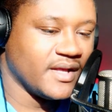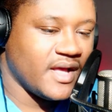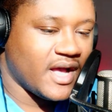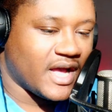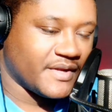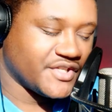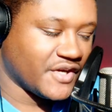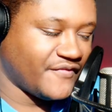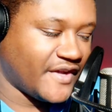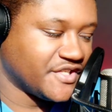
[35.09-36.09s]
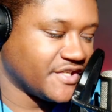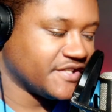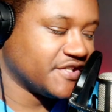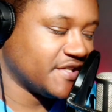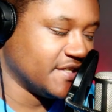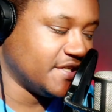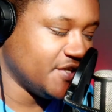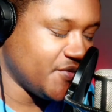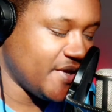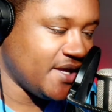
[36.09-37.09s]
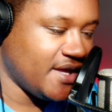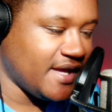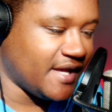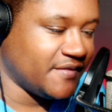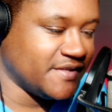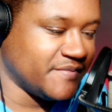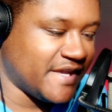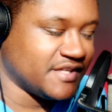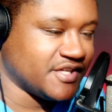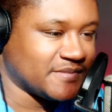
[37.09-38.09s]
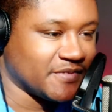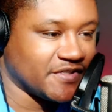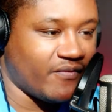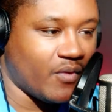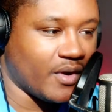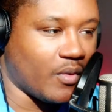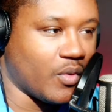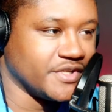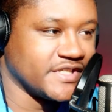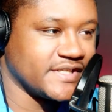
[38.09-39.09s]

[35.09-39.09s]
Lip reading: I'm not sure if I should just continue it and then make adjustments for it, or just